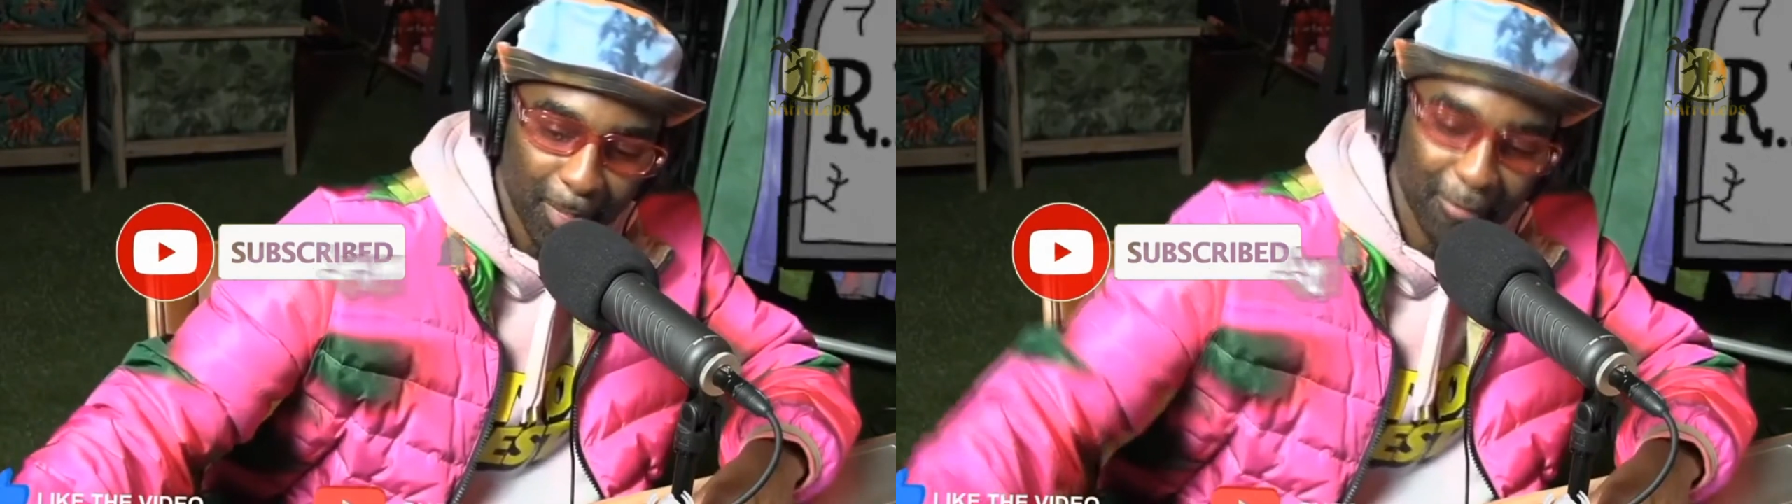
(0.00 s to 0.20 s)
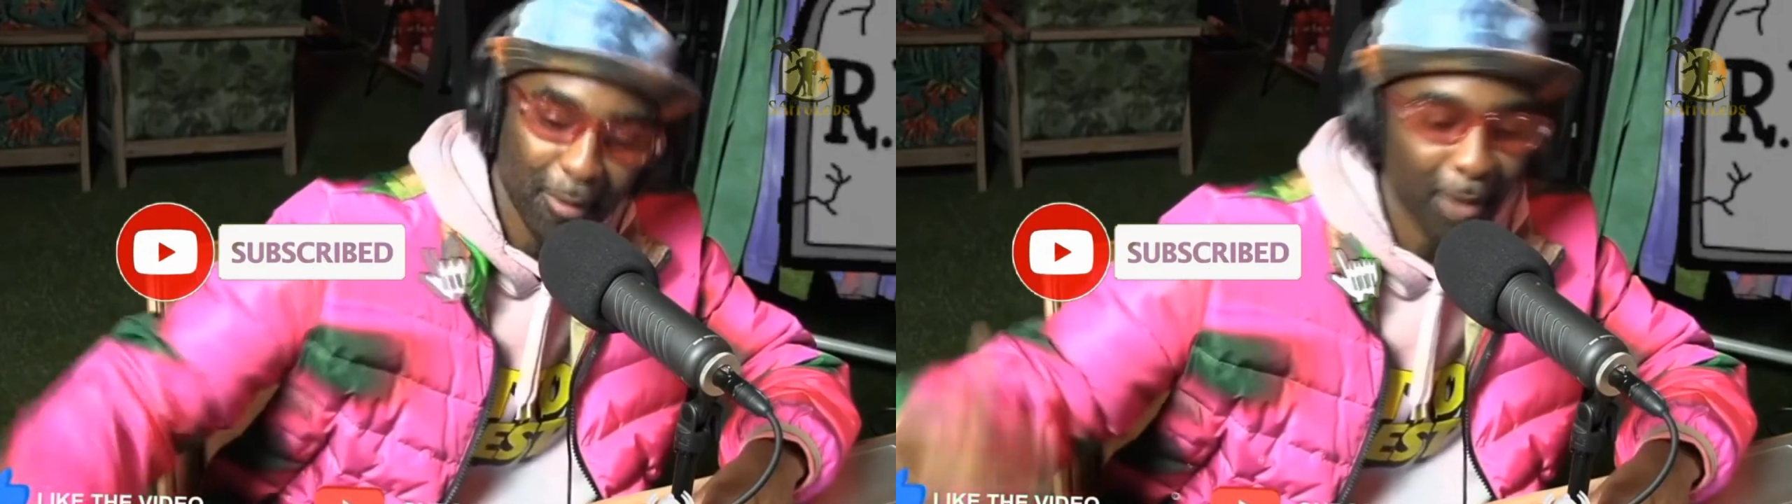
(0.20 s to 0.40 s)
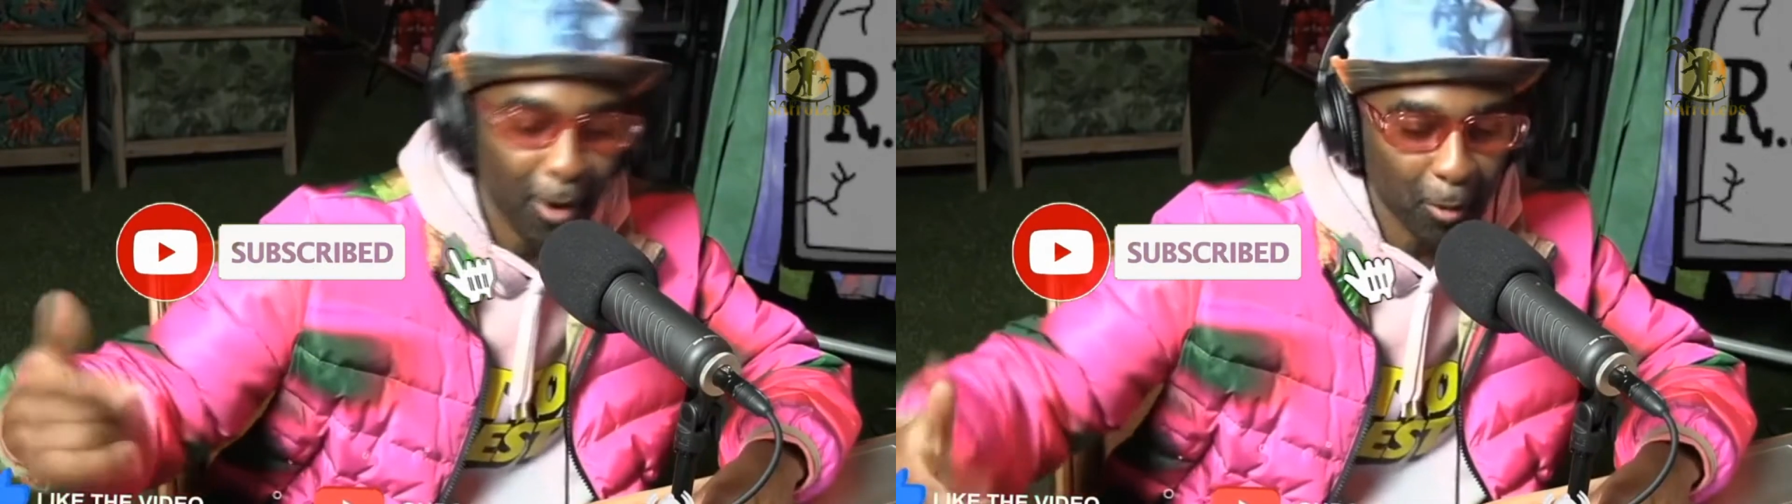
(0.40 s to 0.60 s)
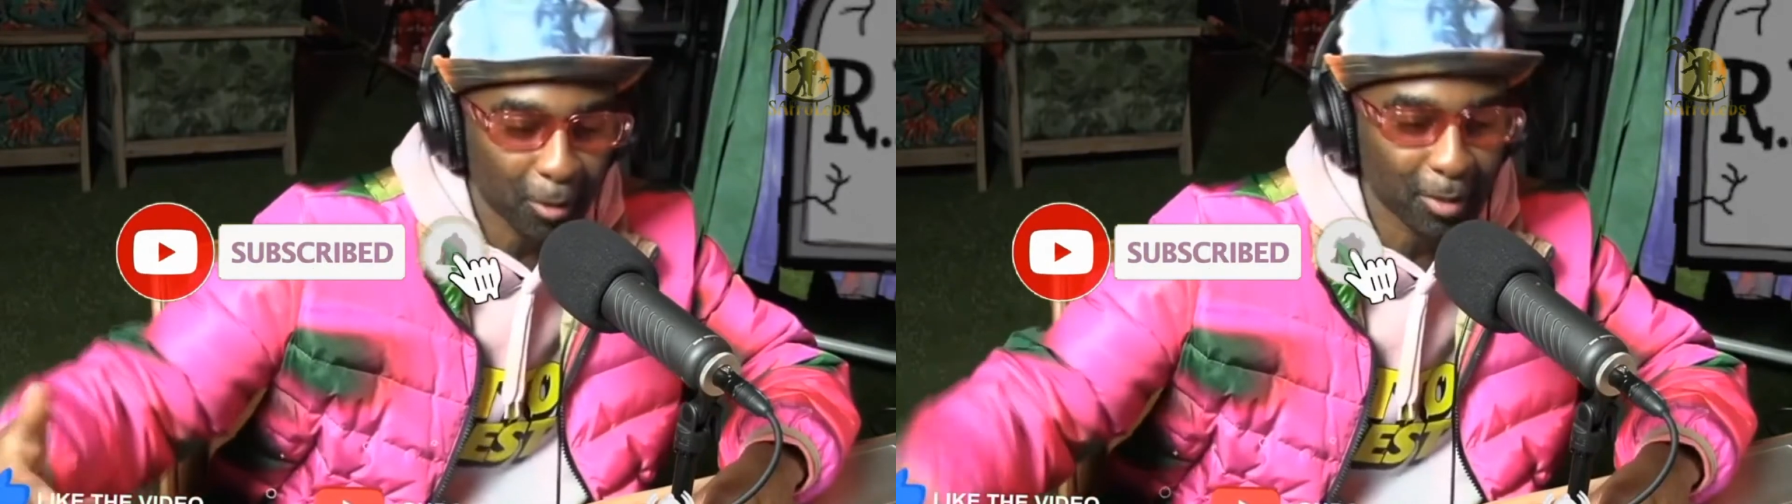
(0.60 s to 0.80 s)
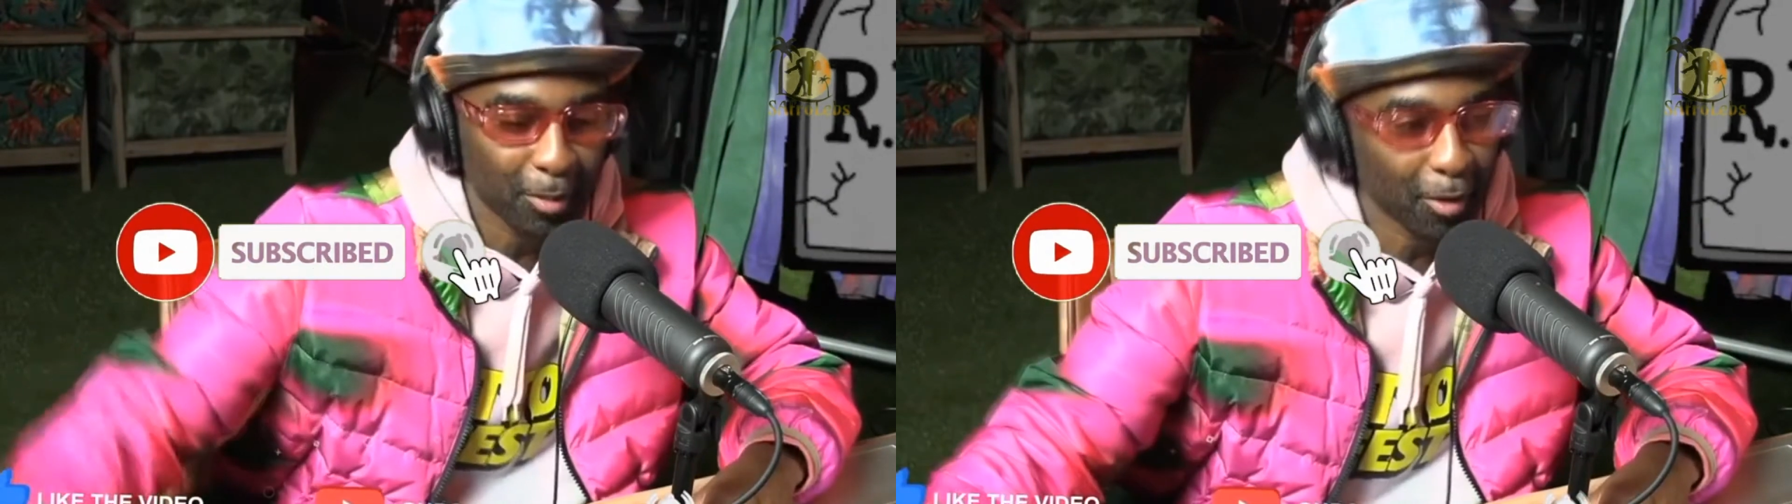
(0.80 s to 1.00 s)
from my
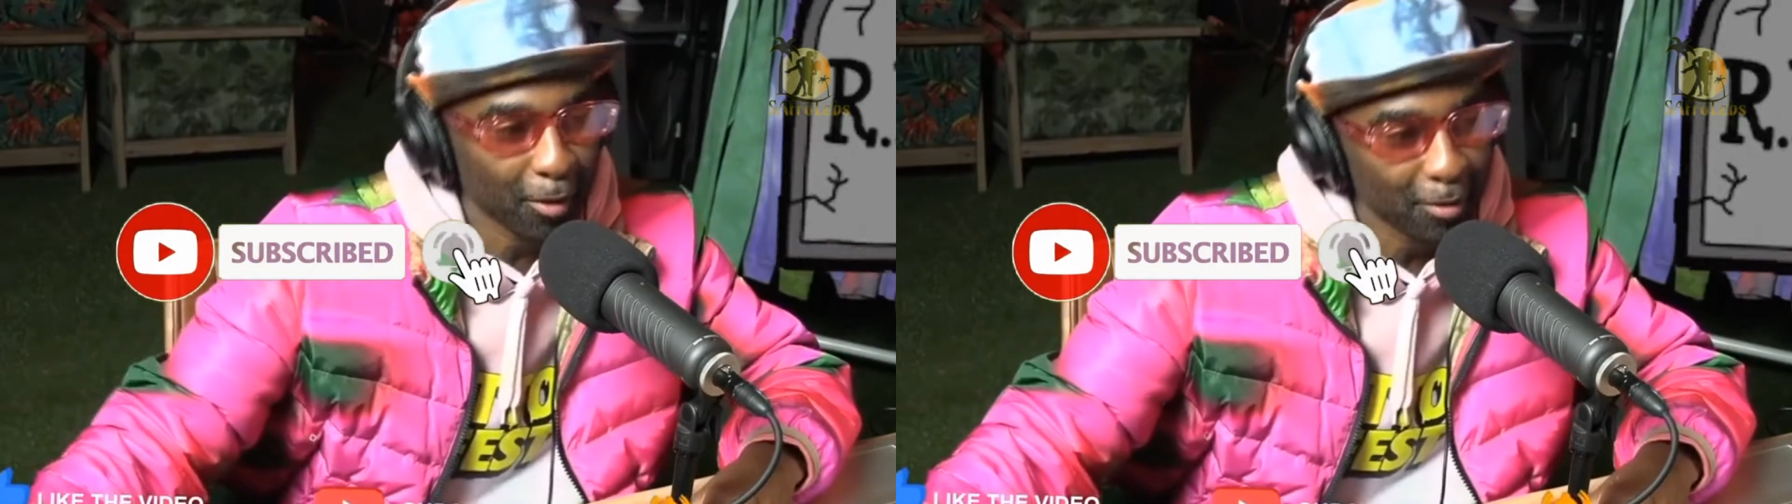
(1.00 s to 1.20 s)
older bro,